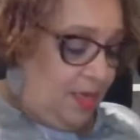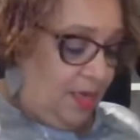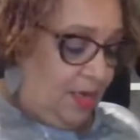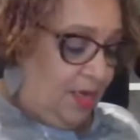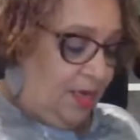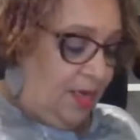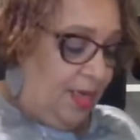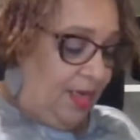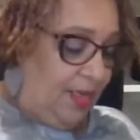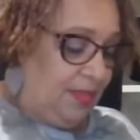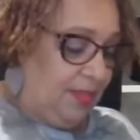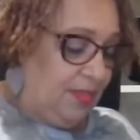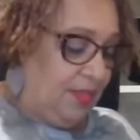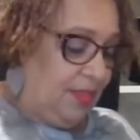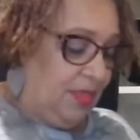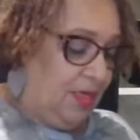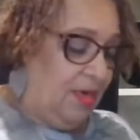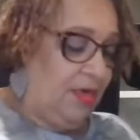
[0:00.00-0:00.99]
The
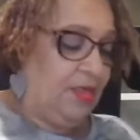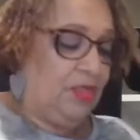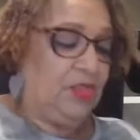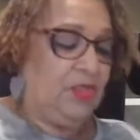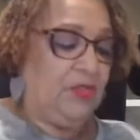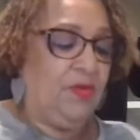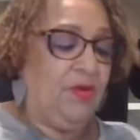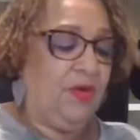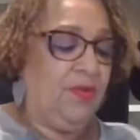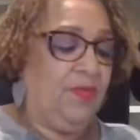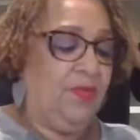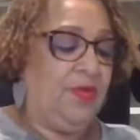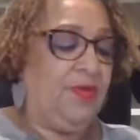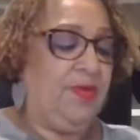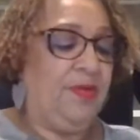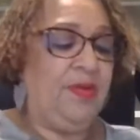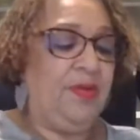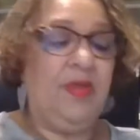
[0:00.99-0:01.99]
necklace are
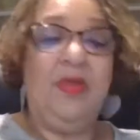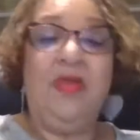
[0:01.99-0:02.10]
adorable.